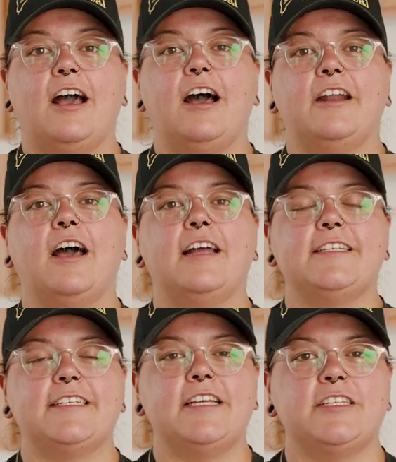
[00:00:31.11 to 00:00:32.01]
On
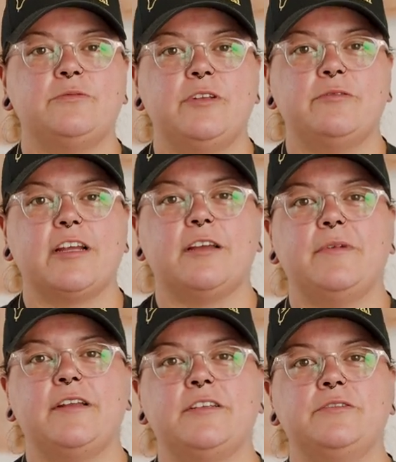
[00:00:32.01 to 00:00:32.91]
hot days, we
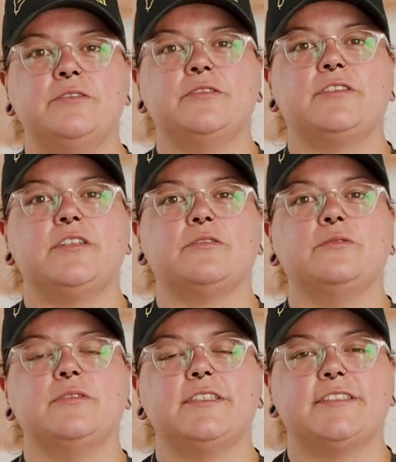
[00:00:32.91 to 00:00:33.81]
recommend you use your
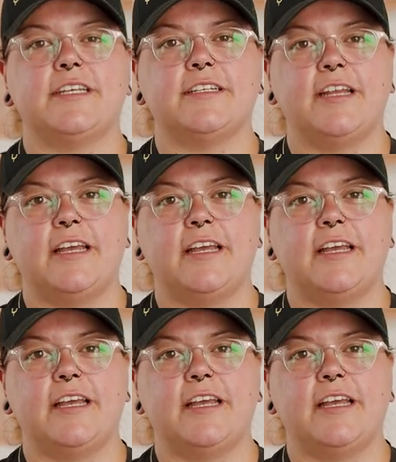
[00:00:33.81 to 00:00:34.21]
coolant setting